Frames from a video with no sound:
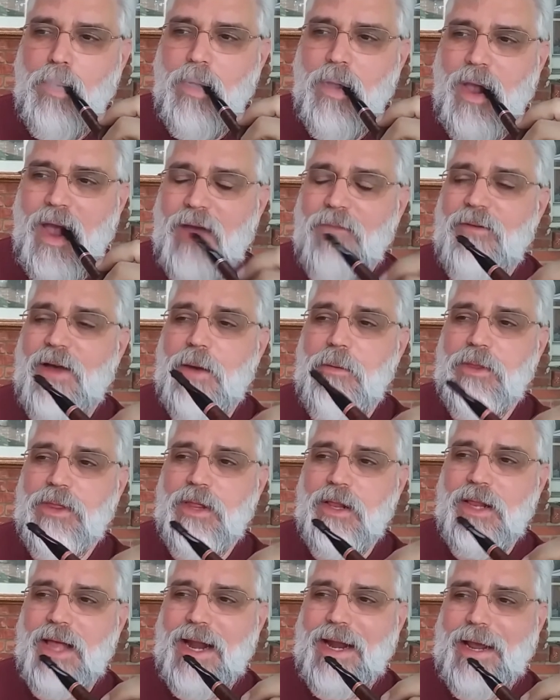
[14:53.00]
I find with a
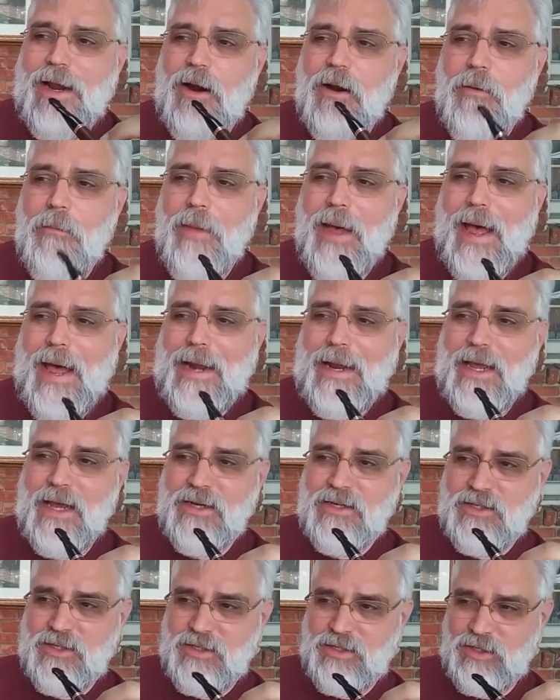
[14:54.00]
lot of
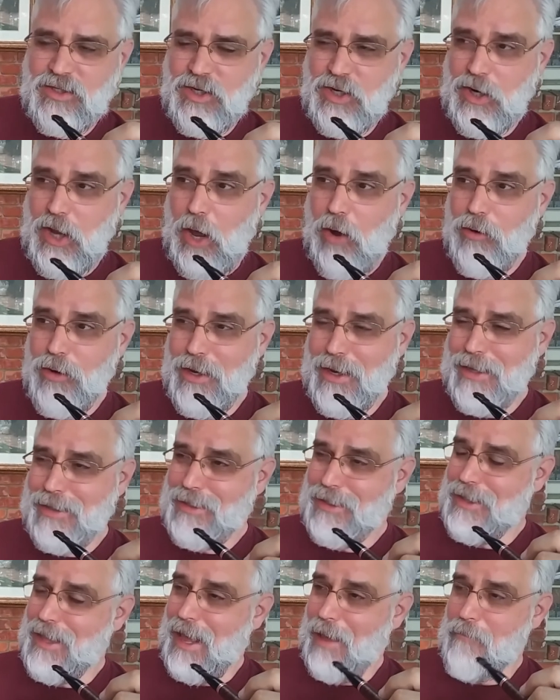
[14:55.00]
aromatics, you know, you get
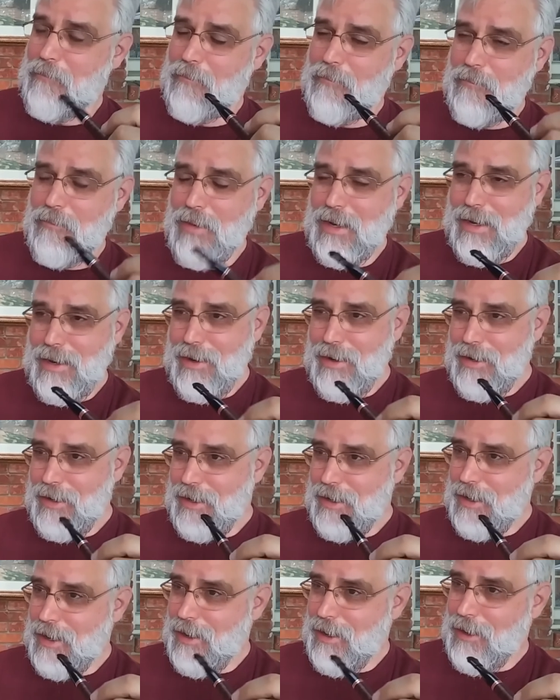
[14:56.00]
to that
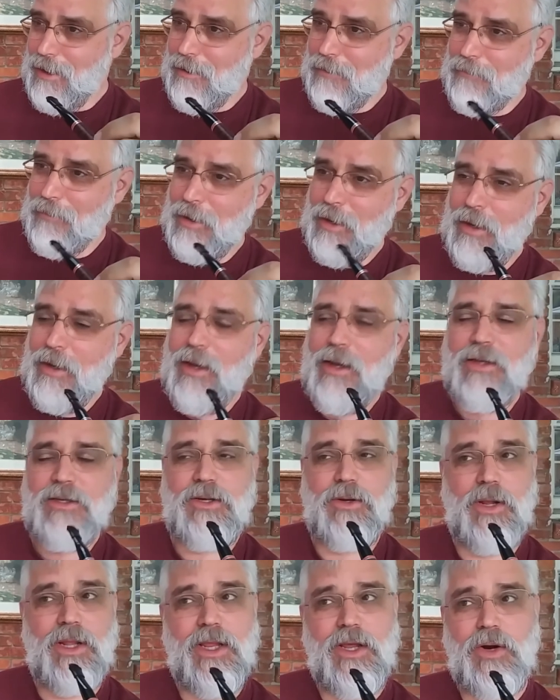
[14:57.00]
medium
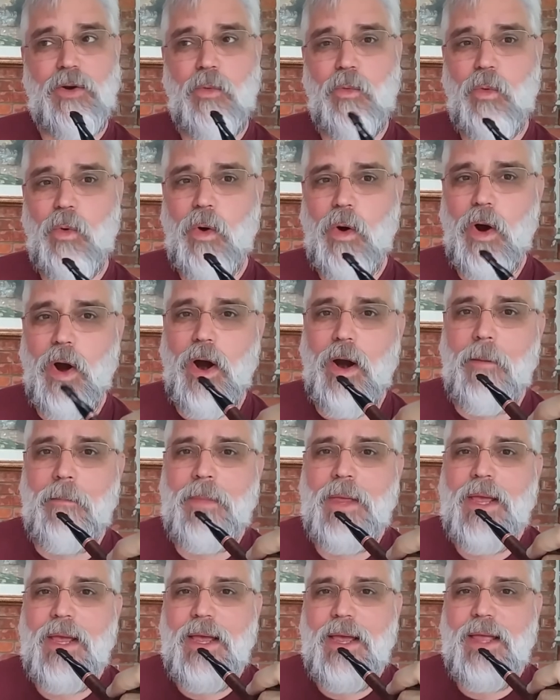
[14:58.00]
to a little warm,
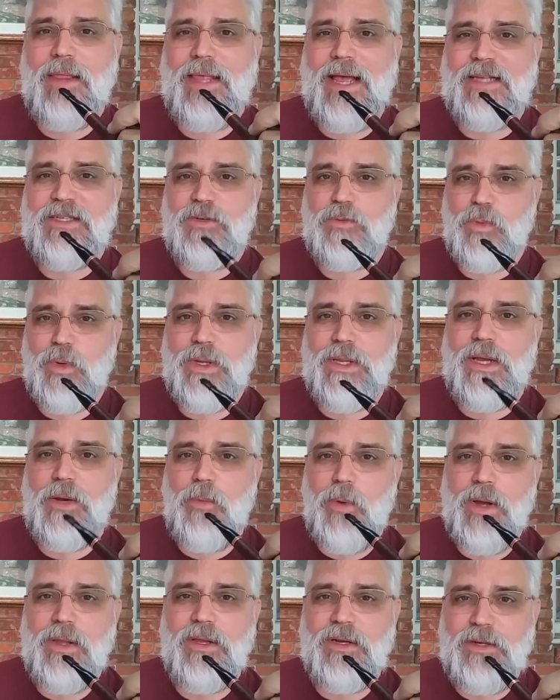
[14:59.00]
and that's really
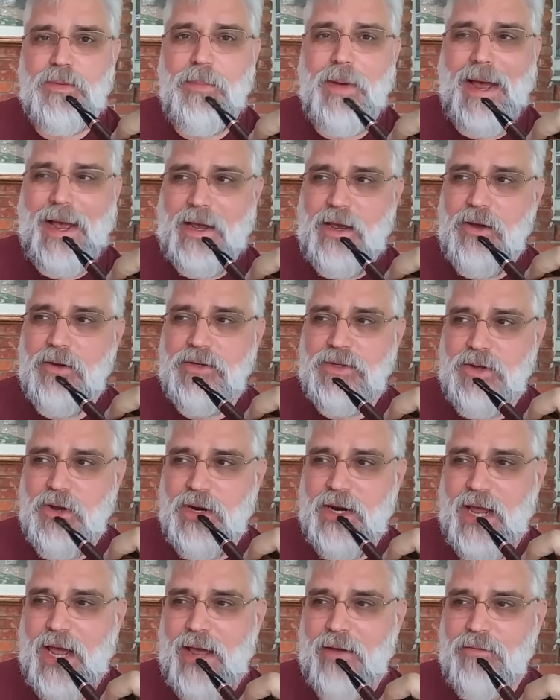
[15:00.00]
where the tobacco is going
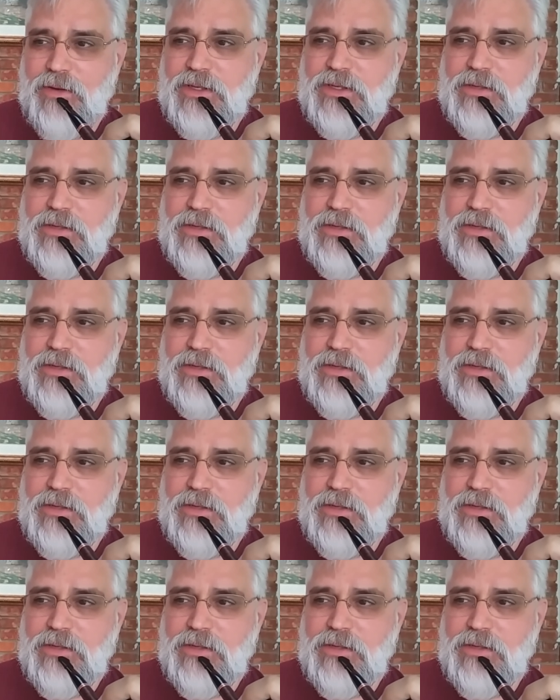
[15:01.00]
to have its